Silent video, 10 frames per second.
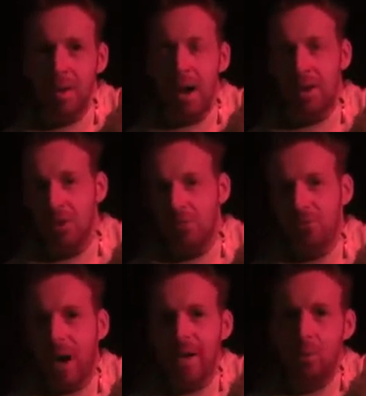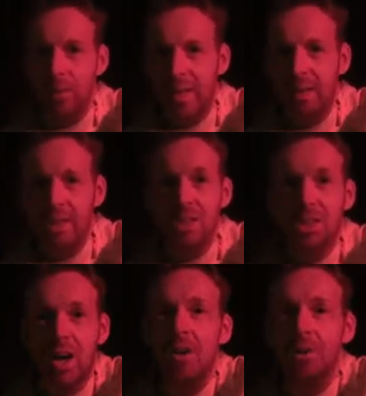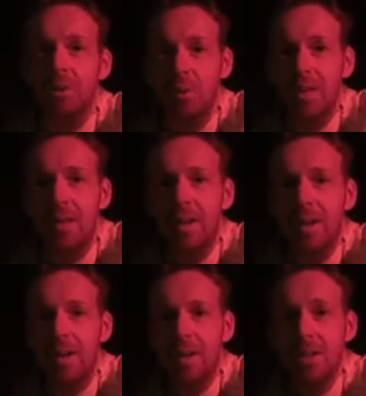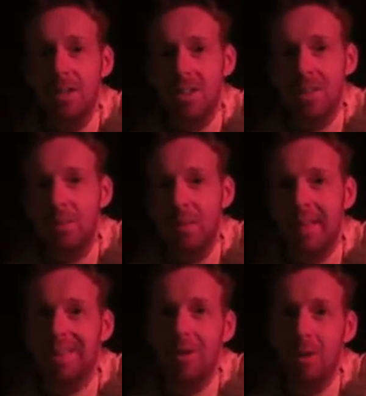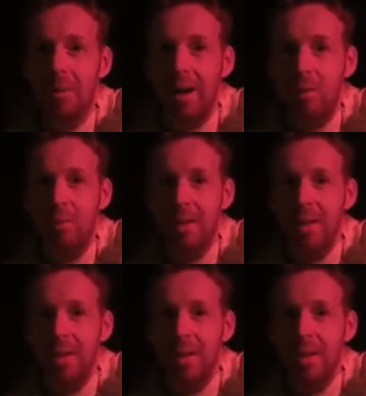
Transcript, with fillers: And in the final week, the Stardust week, you're going to see what that's all about.